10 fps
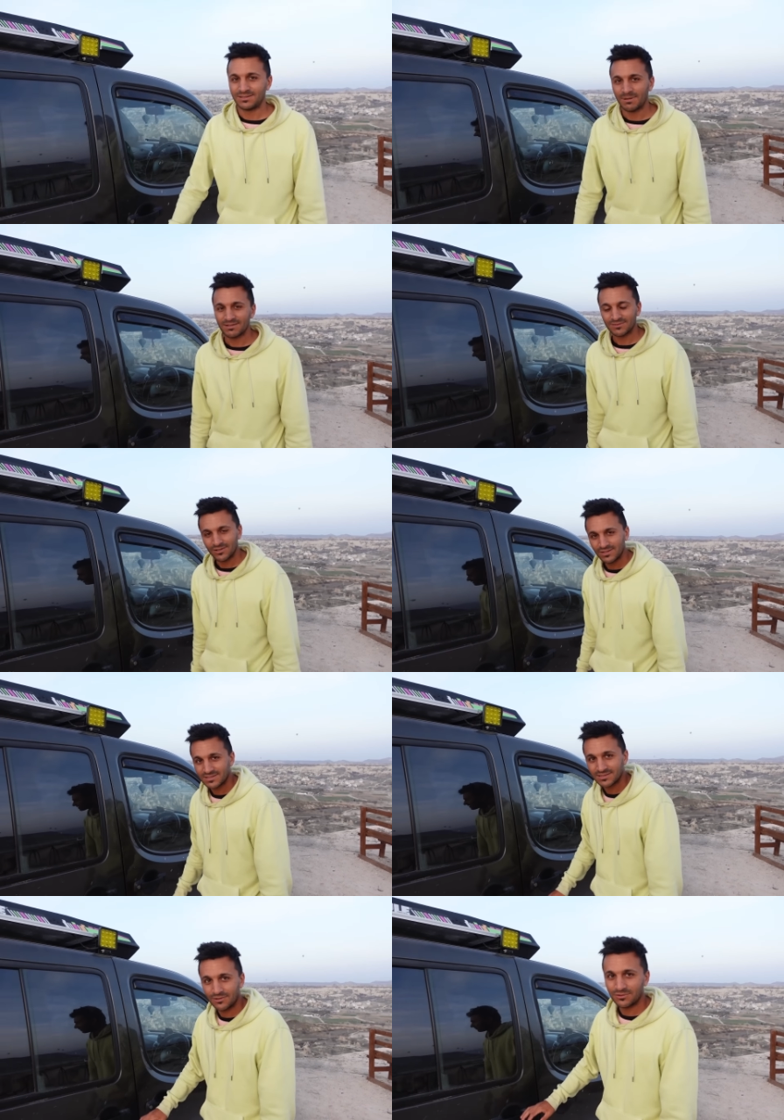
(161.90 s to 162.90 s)
And you may have
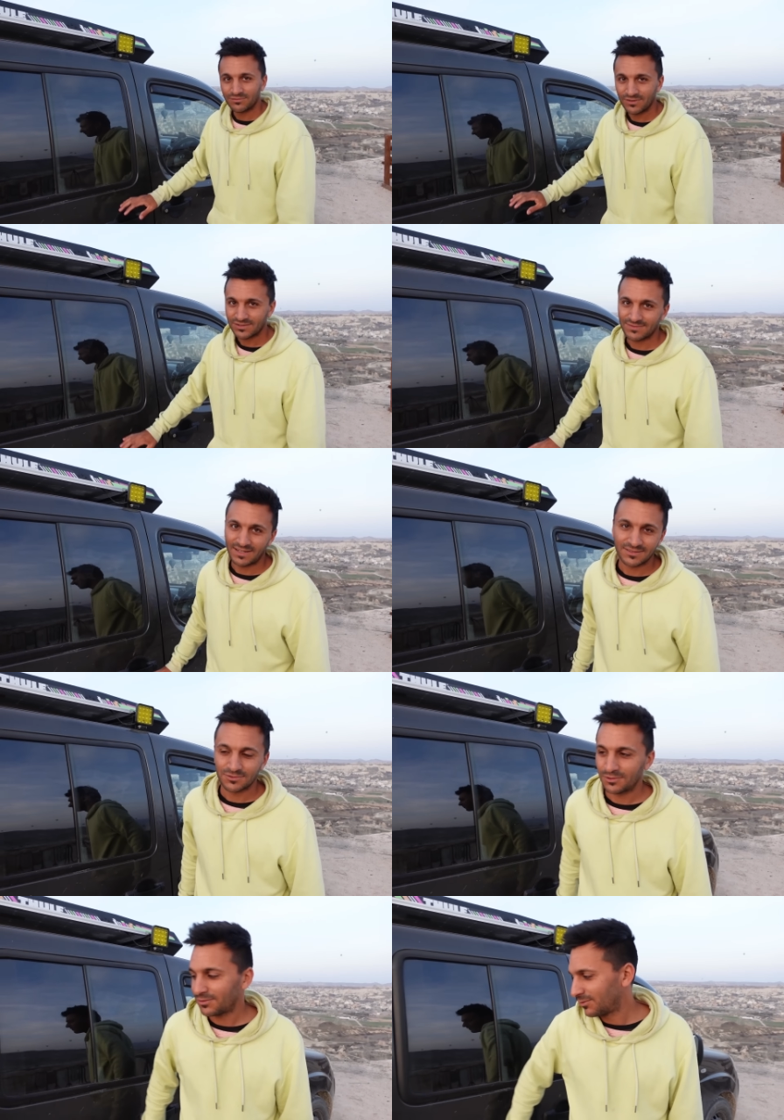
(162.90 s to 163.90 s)
noticed on the first van
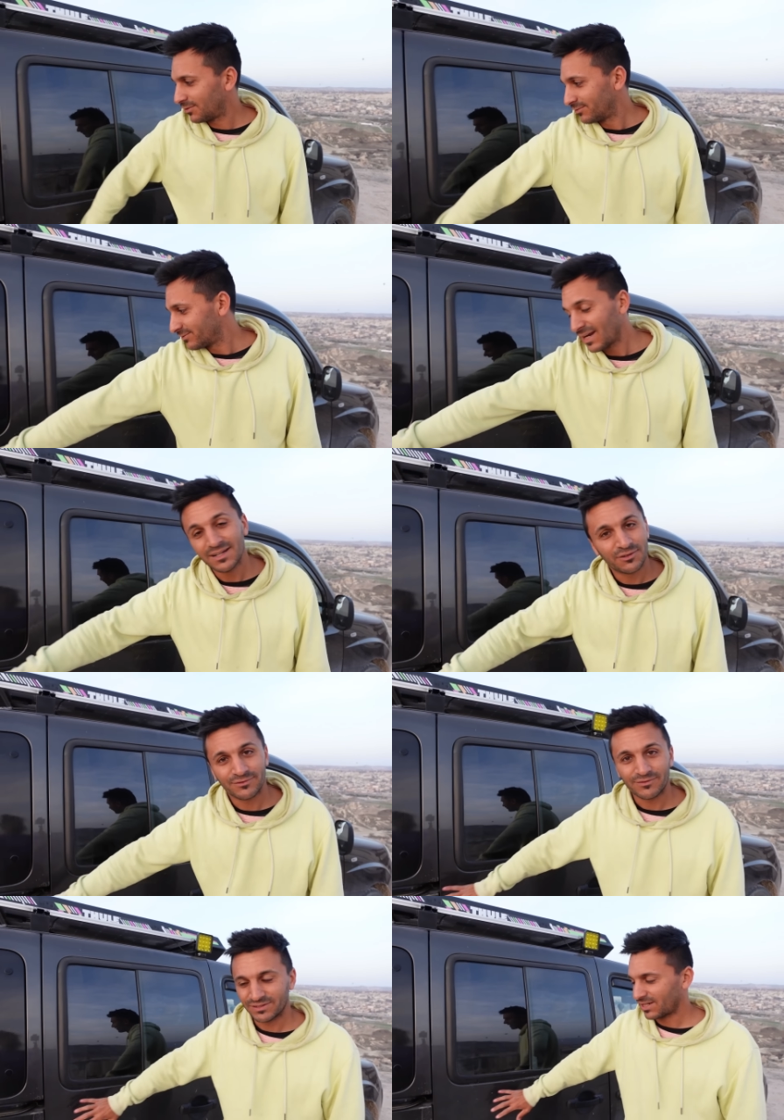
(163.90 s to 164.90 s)
tour or any
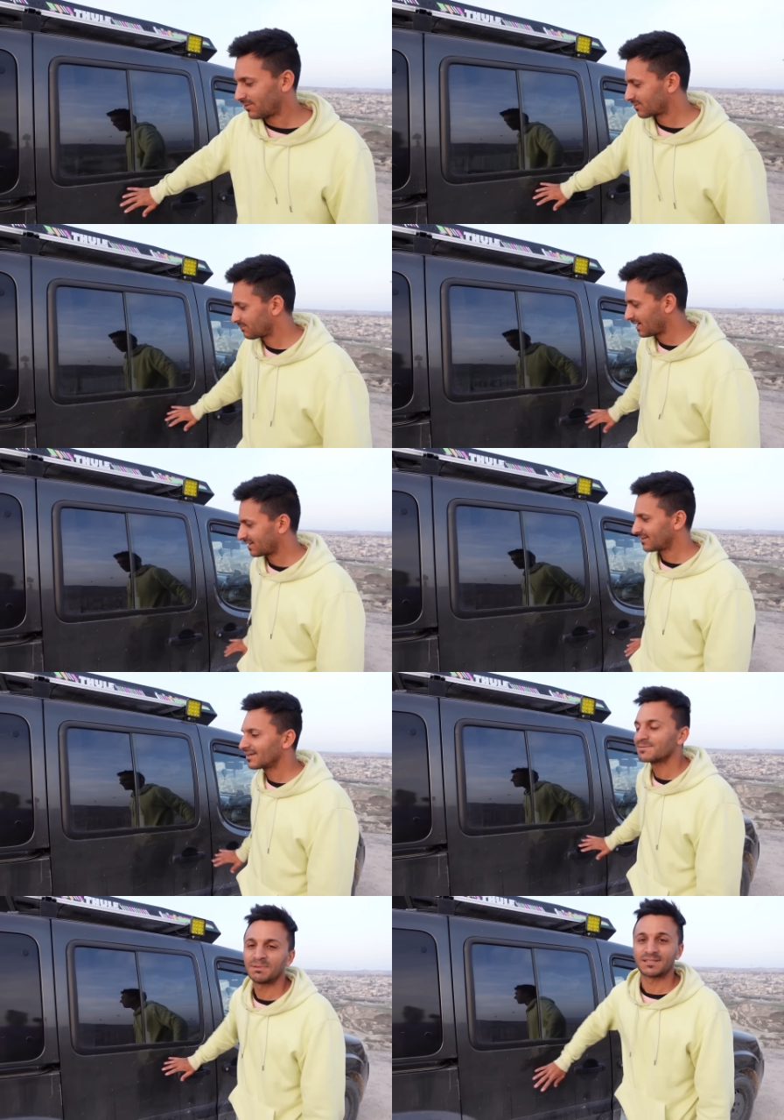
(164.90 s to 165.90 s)
of our videos, we had a
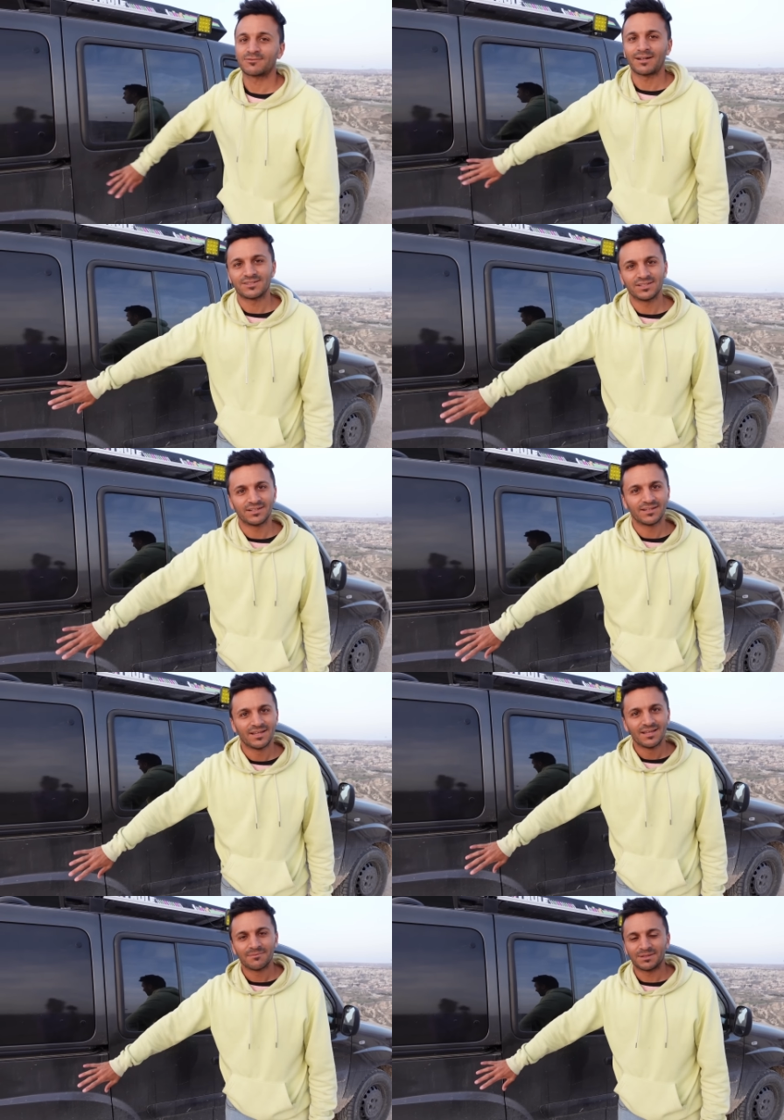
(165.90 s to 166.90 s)
nice big scratch here,
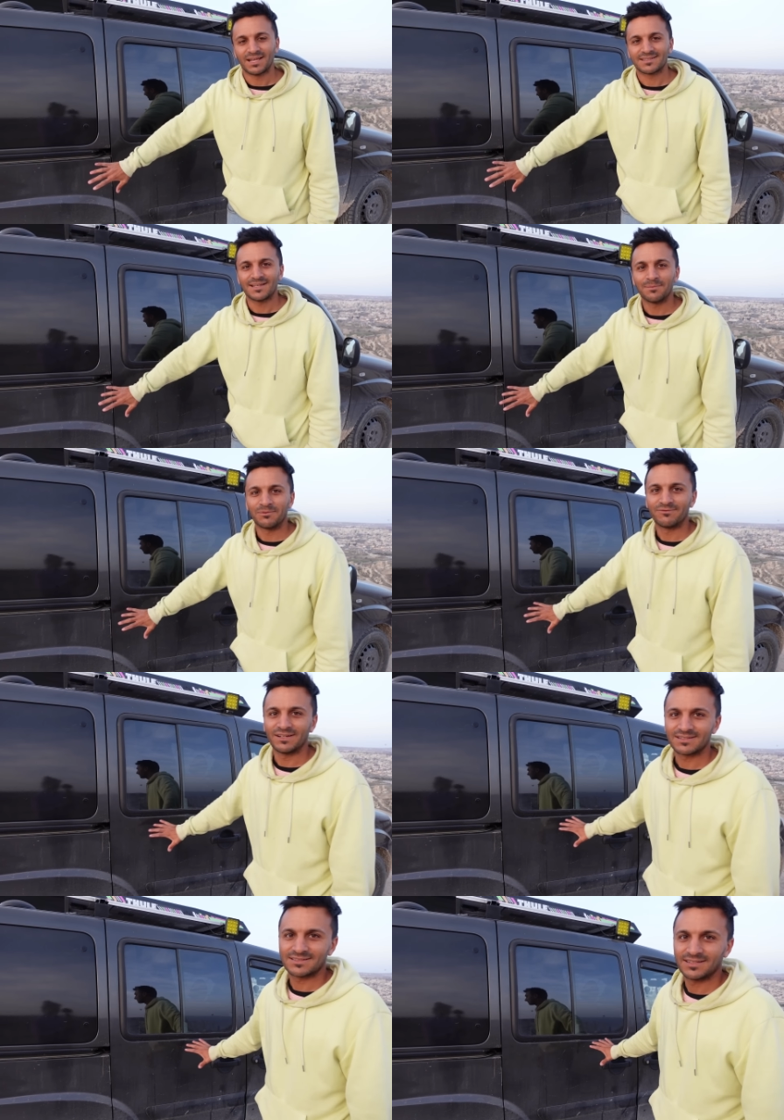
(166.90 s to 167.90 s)
but that has now been
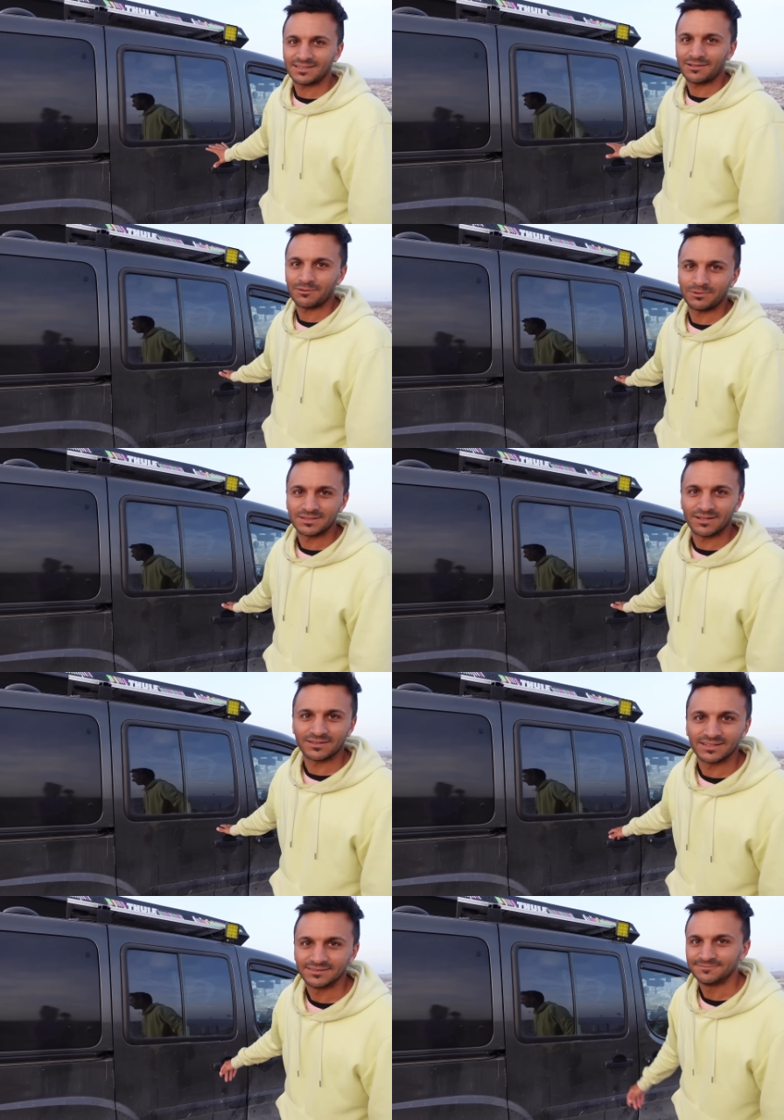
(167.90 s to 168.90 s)
fixed now that we're in
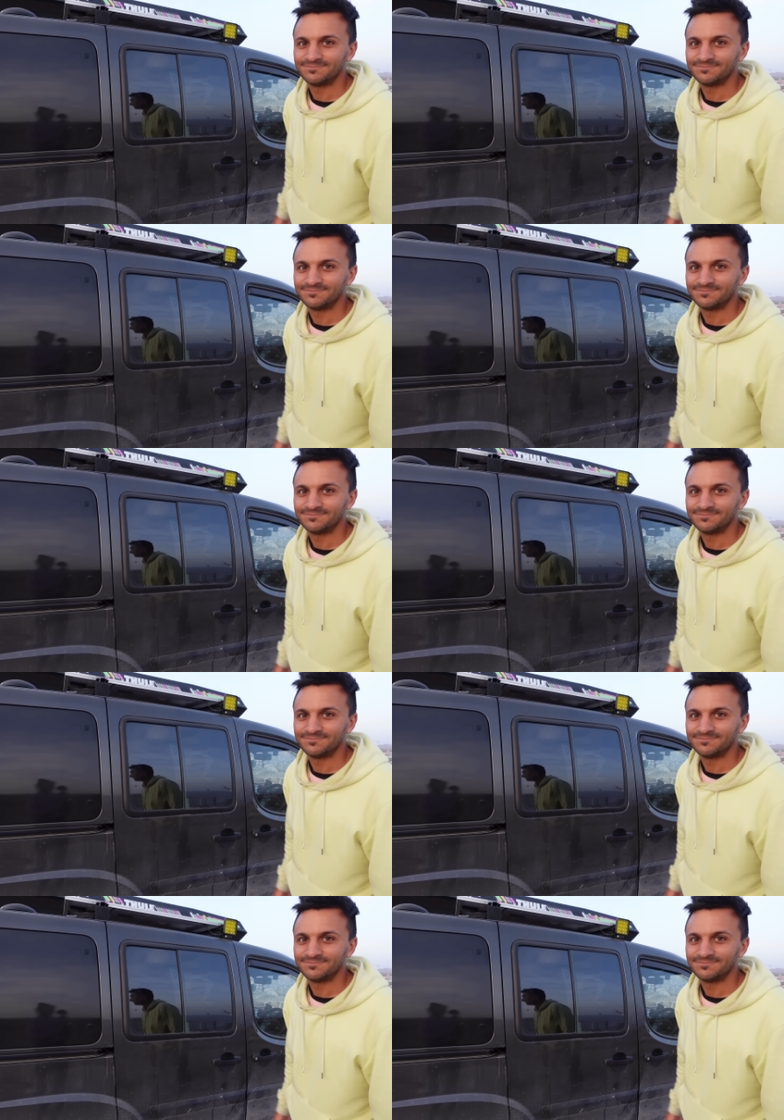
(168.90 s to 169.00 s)
Turkey.